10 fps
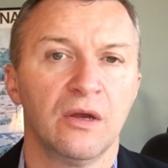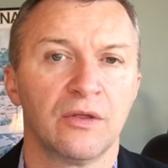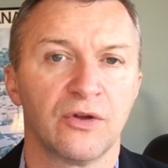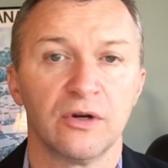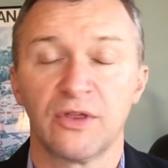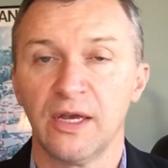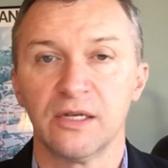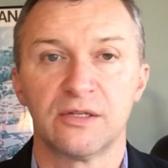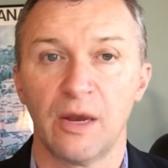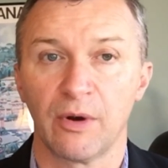Third thing
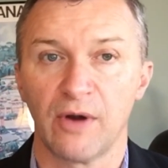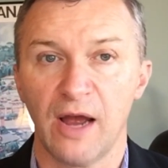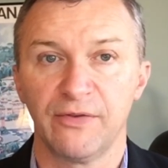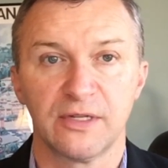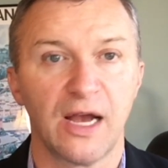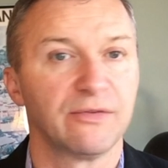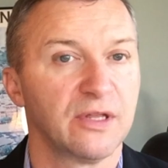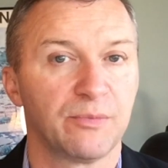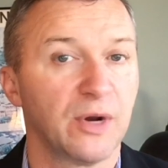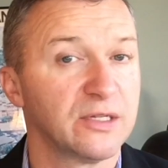is demographics.
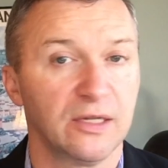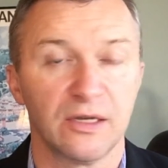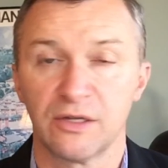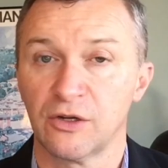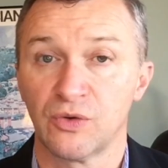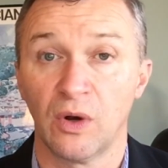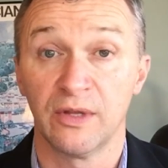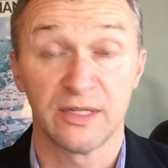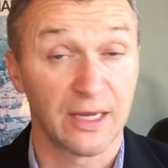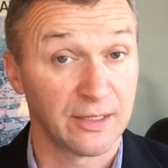Obviously, the president doesn't control
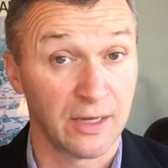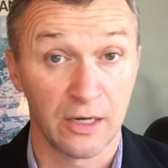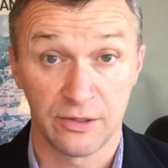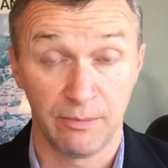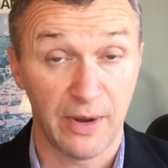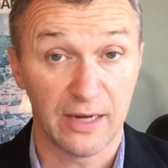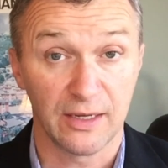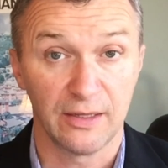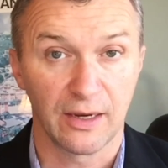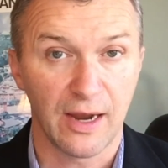this, has a large impact
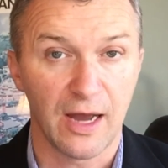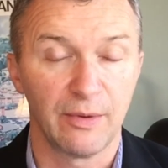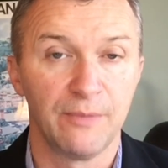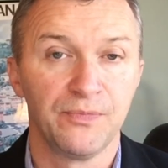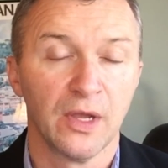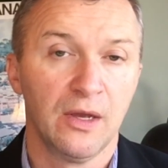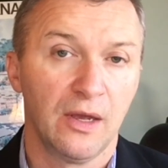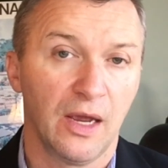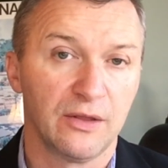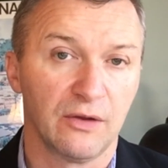on the economy.
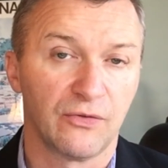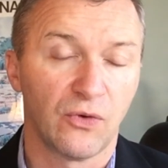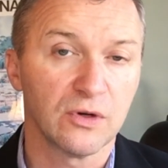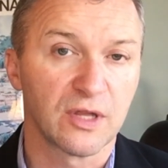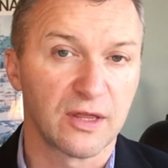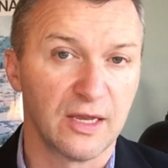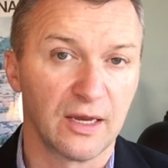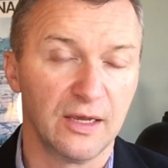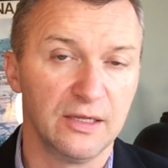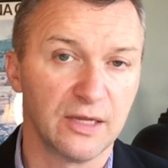And then fourth
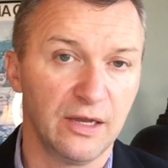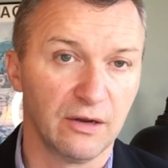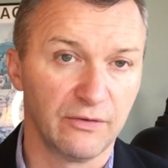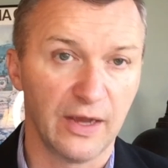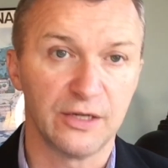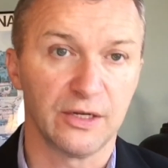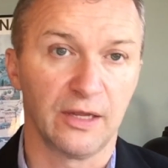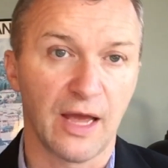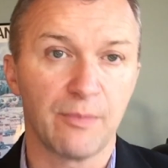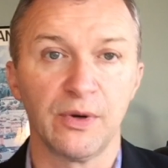thing is innovation,
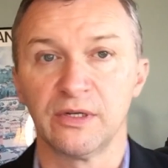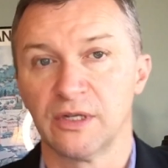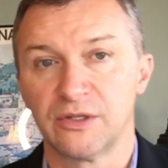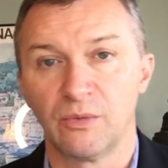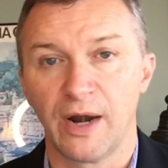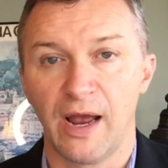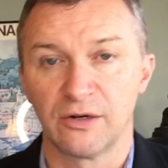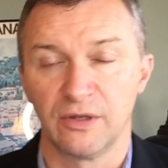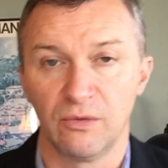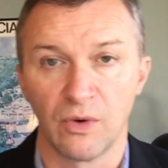and that brings us to what
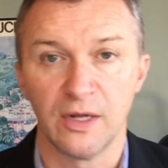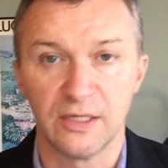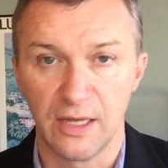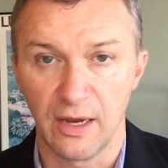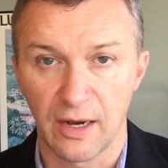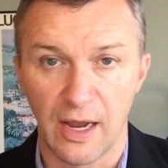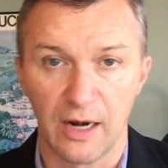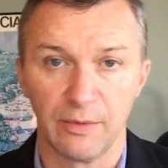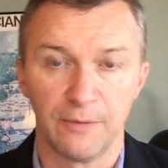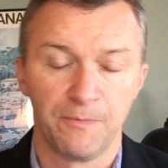actually runs the economy.